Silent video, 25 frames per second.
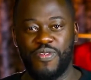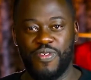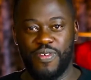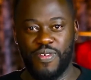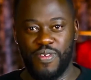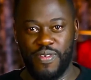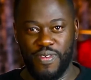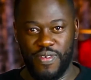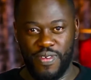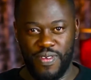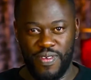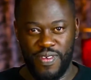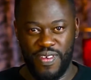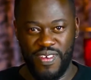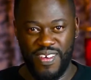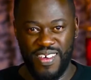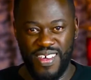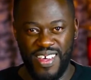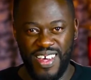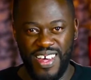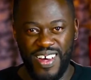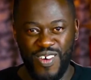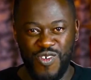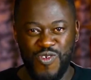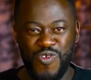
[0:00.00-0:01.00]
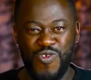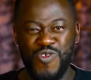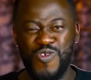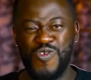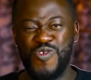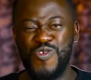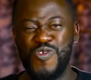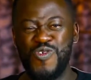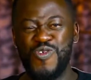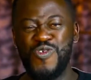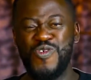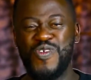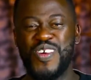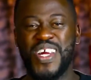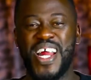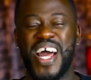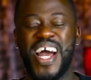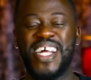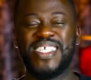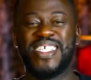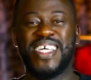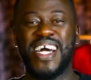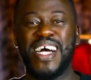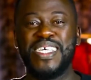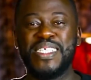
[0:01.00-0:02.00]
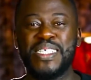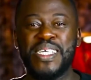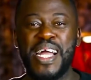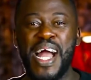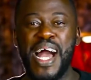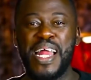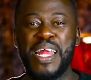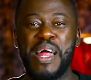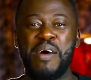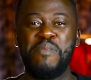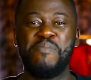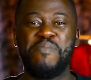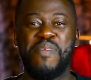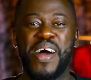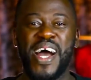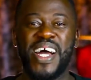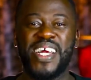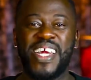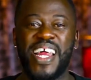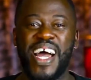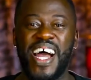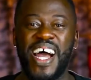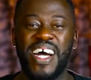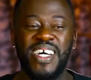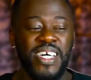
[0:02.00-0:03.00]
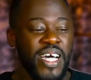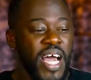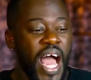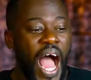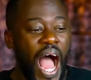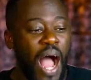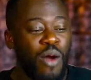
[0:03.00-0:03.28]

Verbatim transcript: Amen. Ooh, ratash kalamanda.